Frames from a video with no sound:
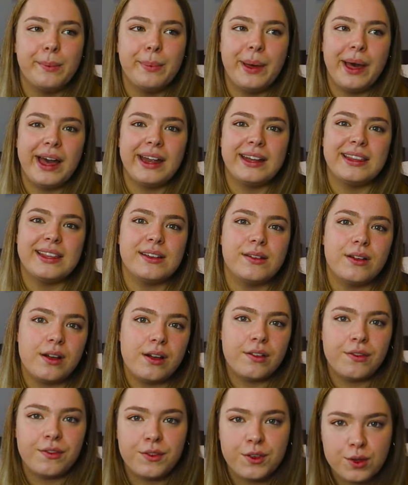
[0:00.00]
But there
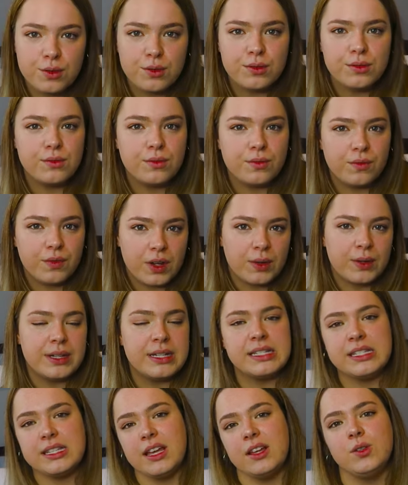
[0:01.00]
are a few very
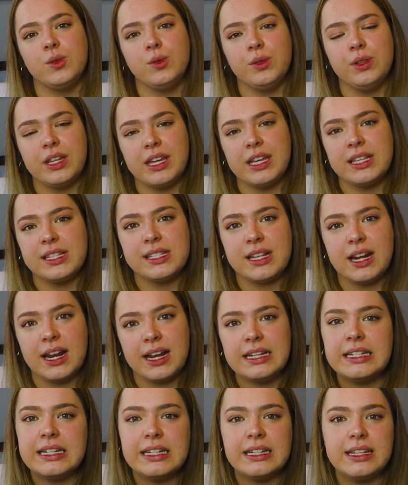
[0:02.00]
subtle things that
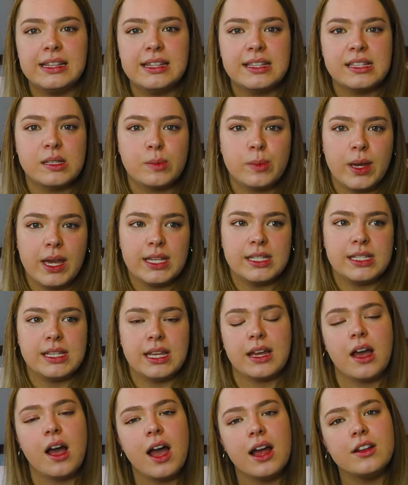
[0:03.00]
I did in this space
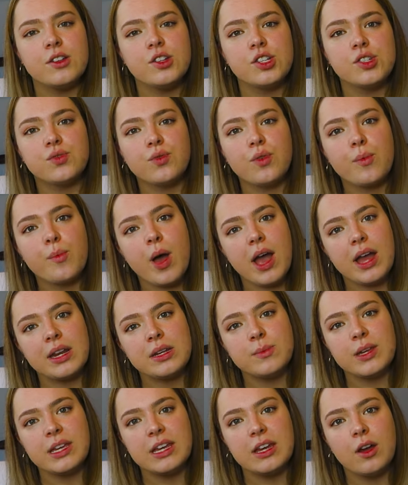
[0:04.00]
that kind of just
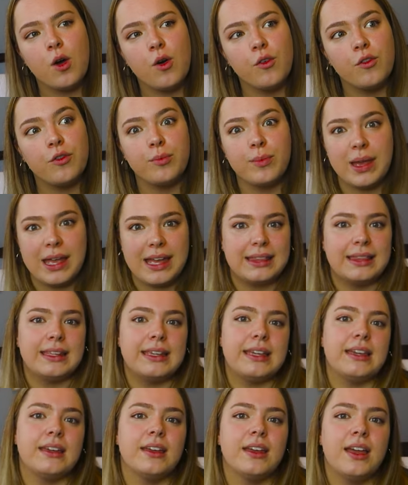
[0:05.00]
remind me of
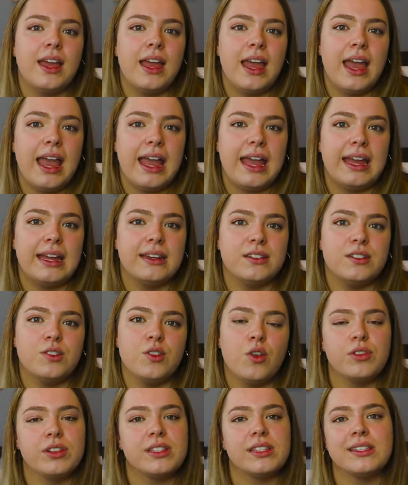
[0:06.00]
Manly and
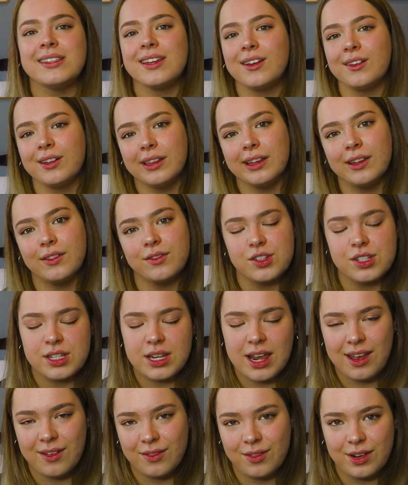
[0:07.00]
not necessarily of just
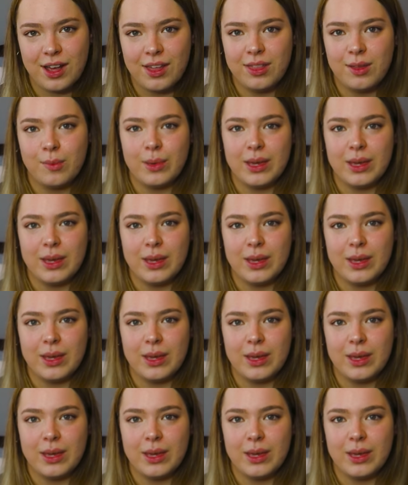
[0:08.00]
every other